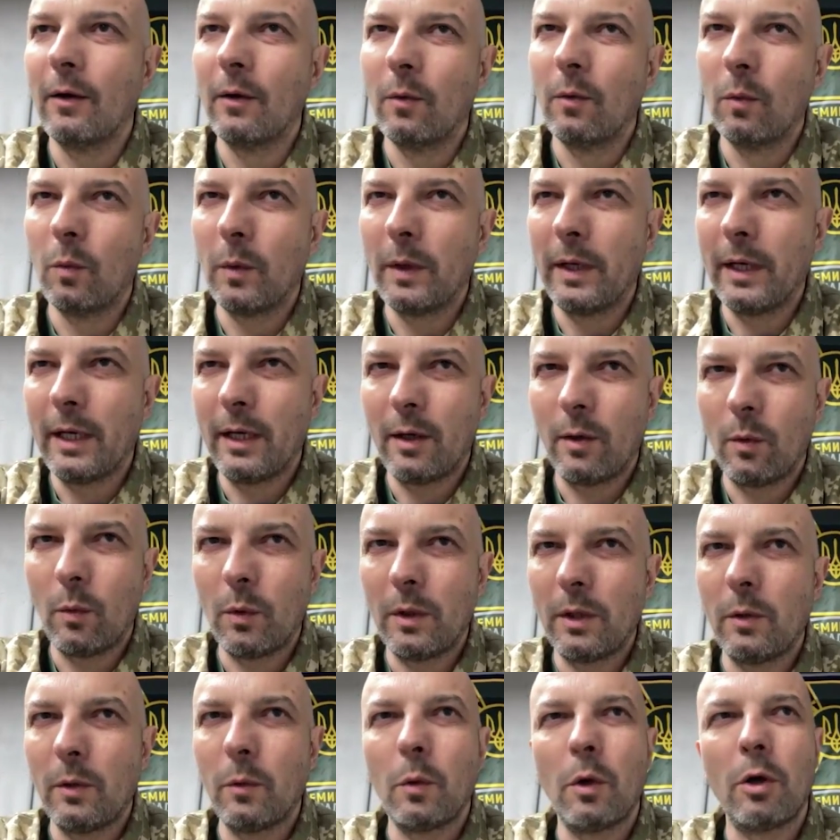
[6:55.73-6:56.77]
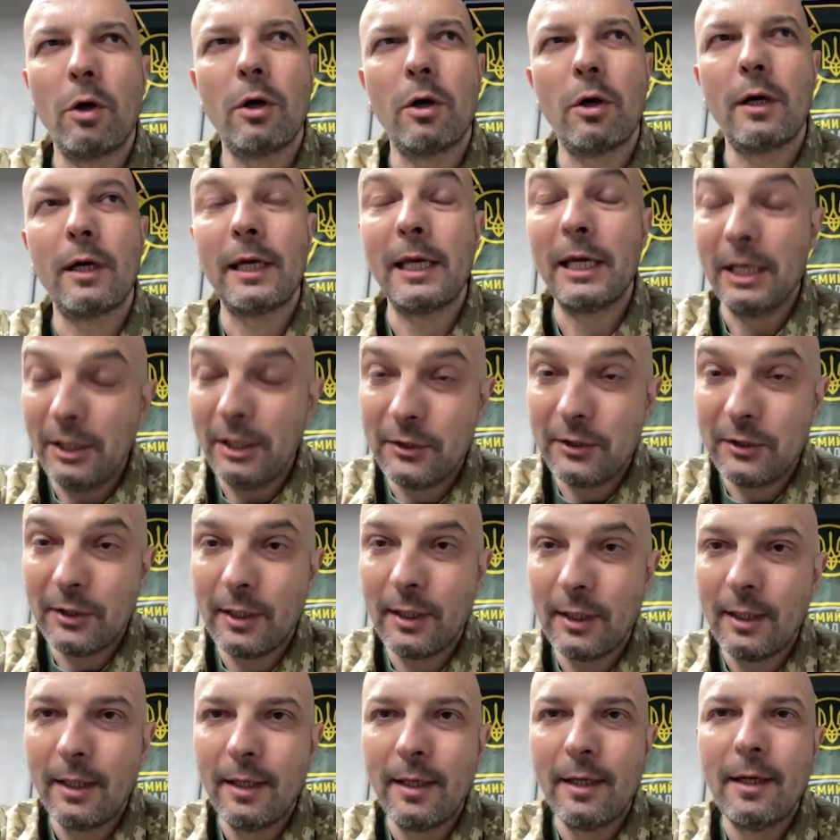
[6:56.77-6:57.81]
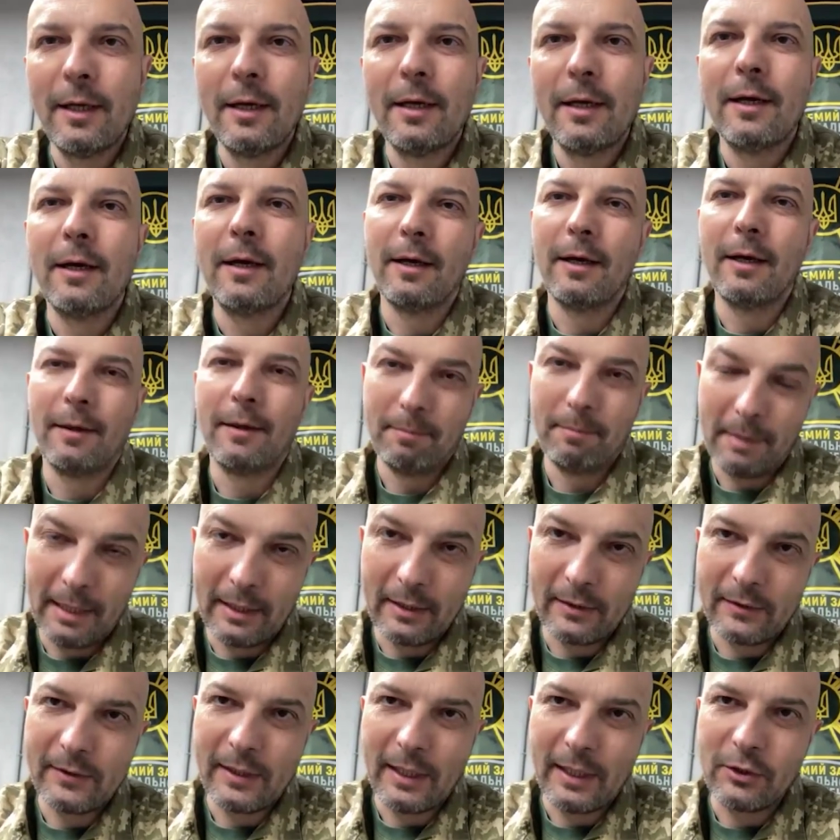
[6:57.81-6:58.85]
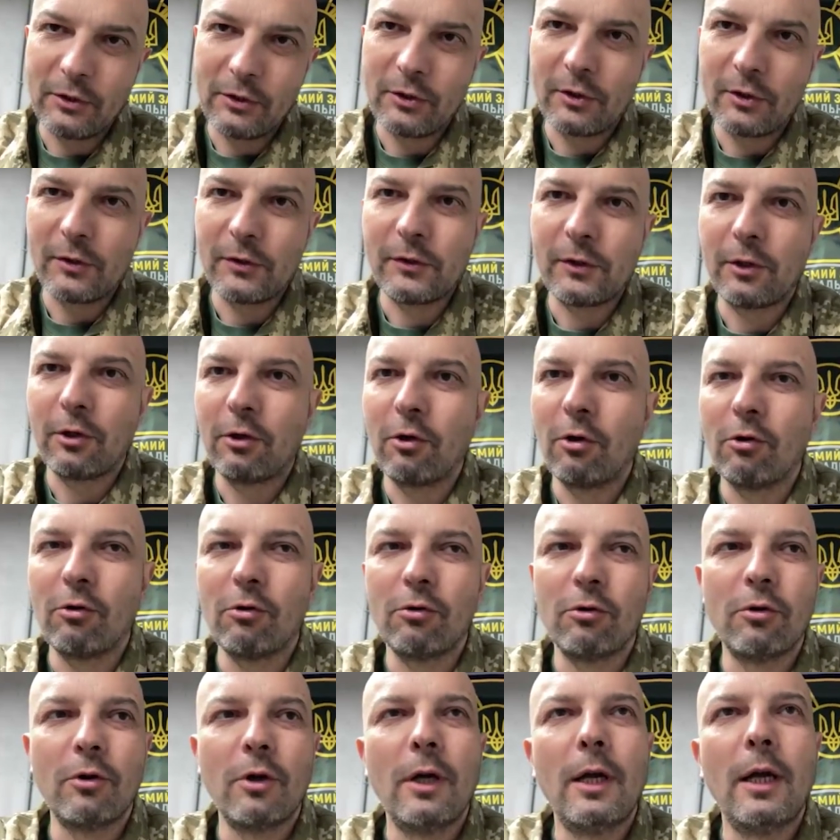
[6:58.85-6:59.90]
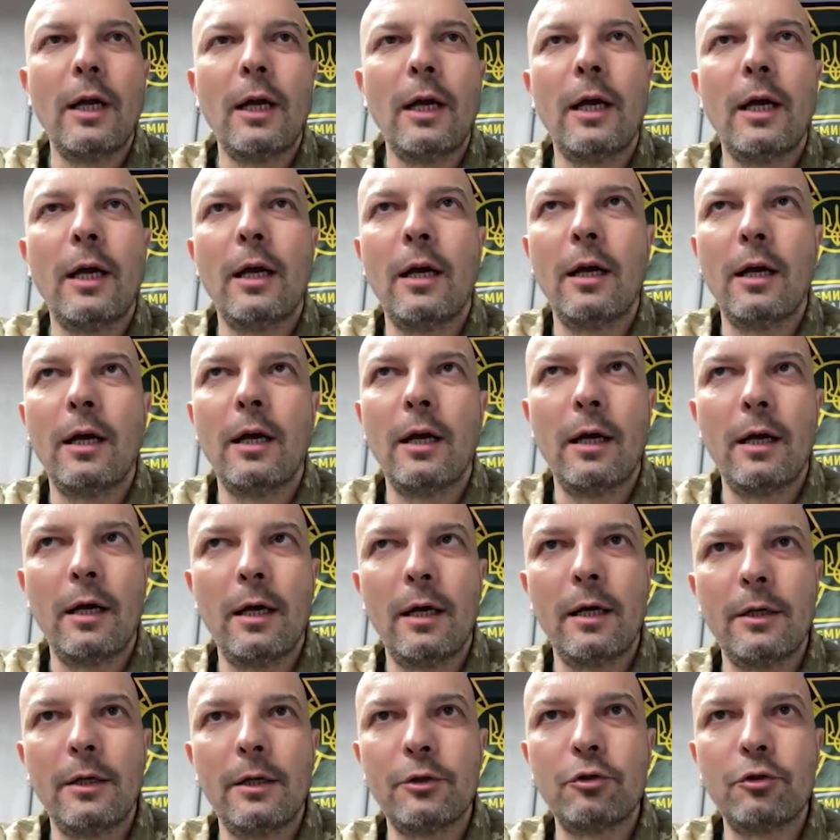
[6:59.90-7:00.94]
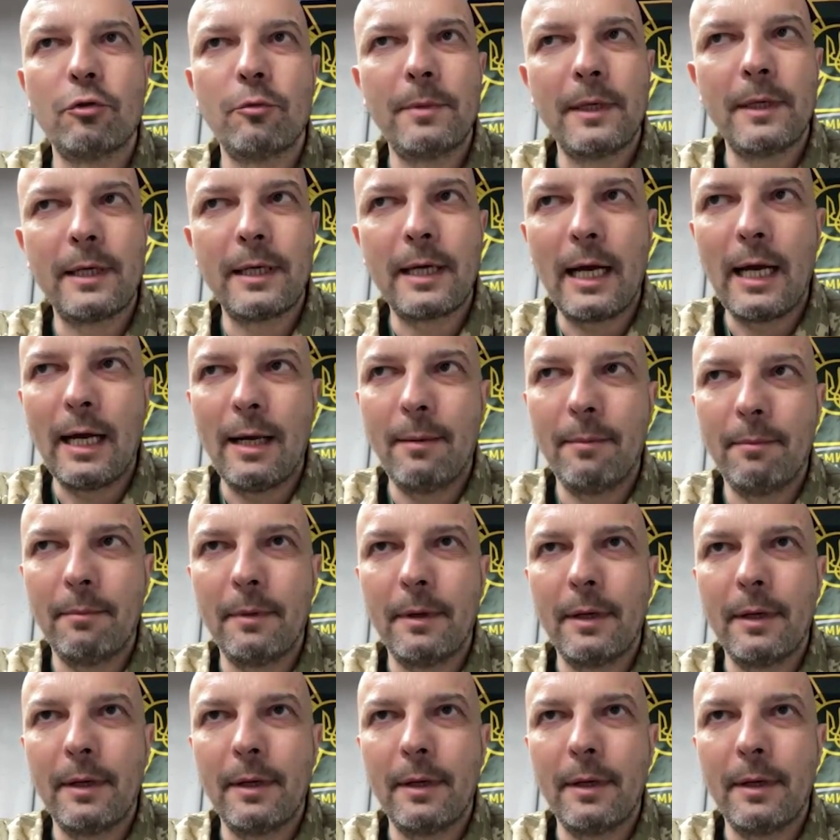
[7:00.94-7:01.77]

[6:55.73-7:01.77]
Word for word: where we were hit uh, many centuries ago, uh, to become